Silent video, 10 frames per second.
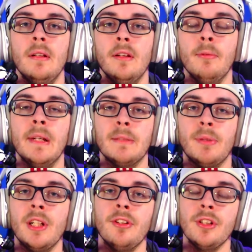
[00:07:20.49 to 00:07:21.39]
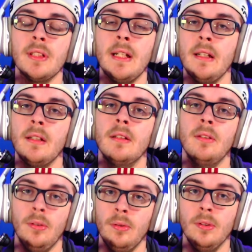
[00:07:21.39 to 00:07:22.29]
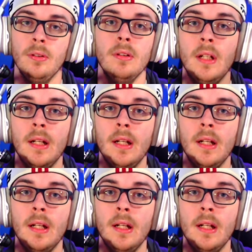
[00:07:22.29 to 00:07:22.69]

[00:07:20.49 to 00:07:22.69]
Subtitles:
Their best player just died. Or